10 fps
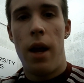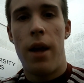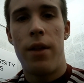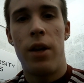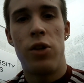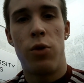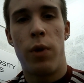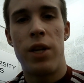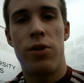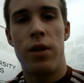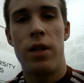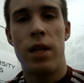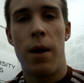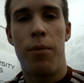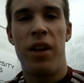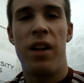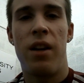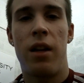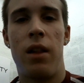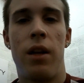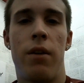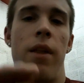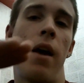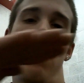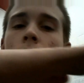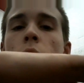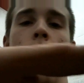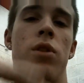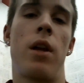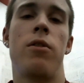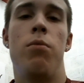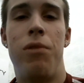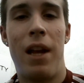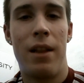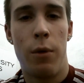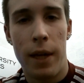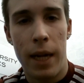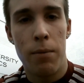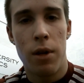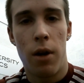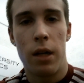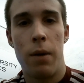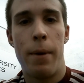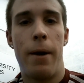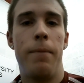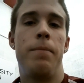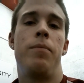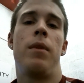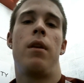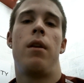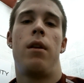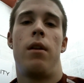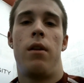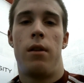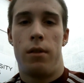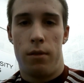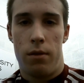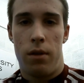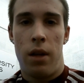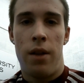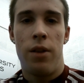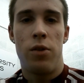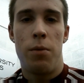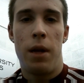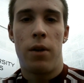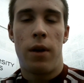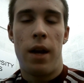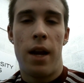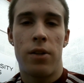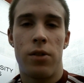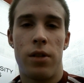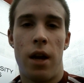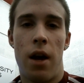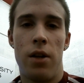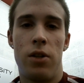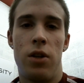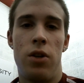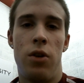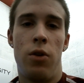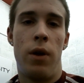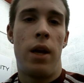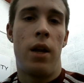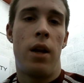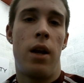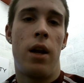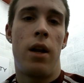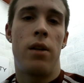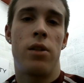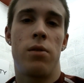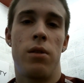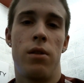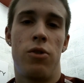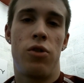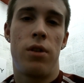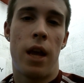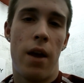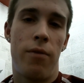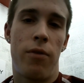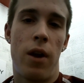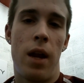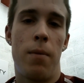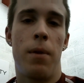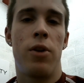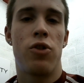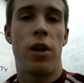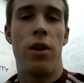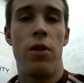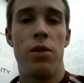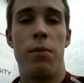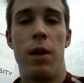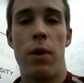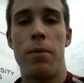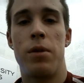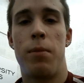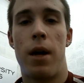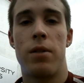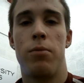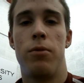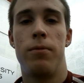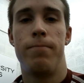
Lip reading: and then as you raise your knees up, they need to clear that horizontal plane that we keep talking about. And this would be a great exercise to do in a time frame and you're trying to do as many reps as possible.